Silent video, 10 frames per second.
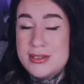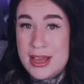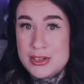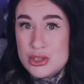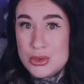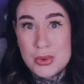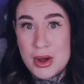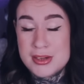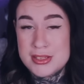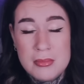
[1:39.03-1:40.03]
tattoo
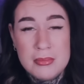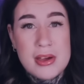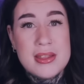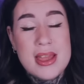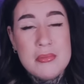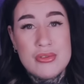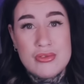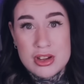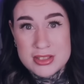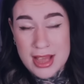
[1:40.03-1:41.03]
artist by the name of Ross